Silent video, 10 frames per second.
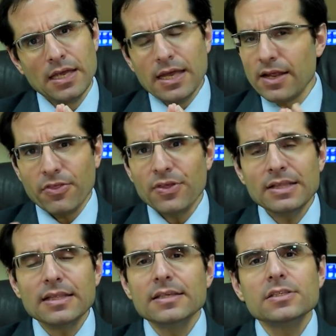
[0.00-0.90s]
And I think
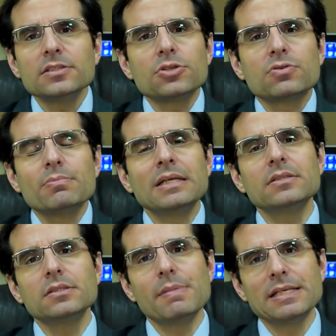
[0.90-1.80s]
that this is a
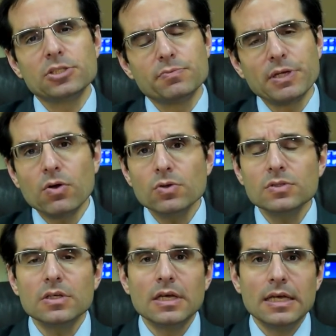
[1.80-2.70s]
tremendous message
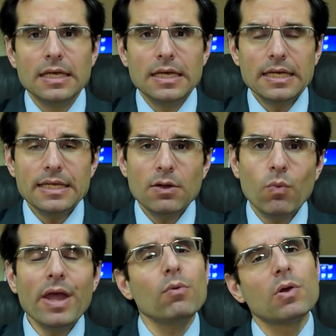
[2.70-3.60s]
because, in a
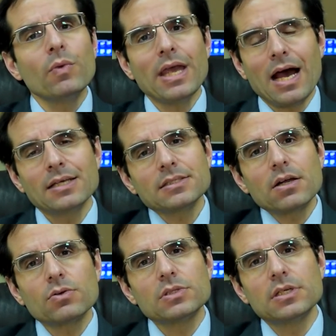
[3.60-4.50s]
way, when we ask
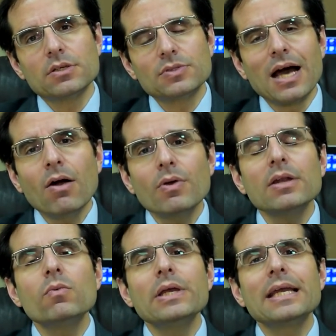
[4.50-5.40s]
ourselves, how
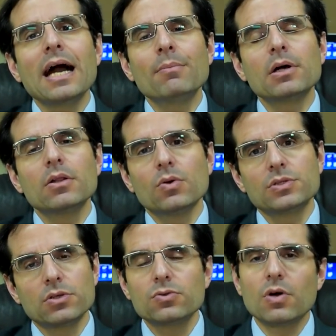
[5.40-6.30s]
can we come
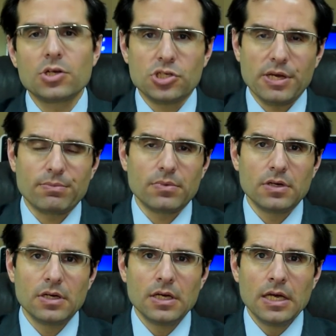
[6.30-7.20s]
closer to Hashem?
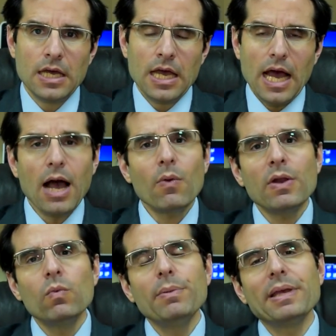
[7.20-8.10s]
How
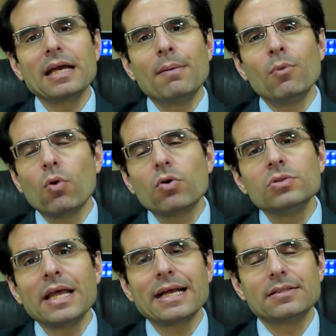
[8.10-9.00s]
can we become more
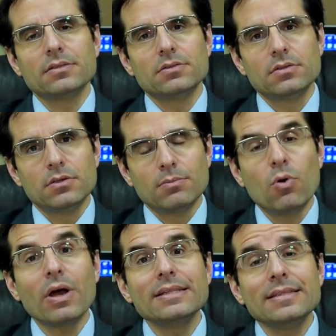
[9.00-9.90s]
connected,
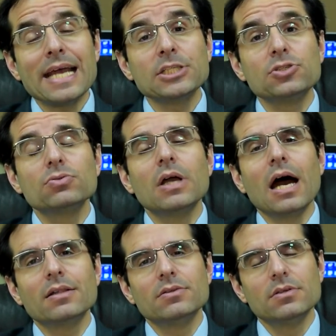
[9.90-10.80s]
more attached to
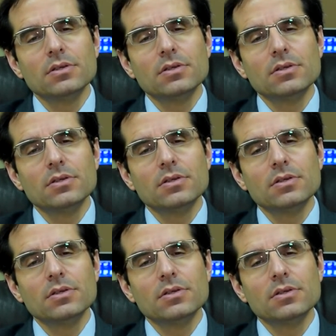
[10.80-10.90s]
God?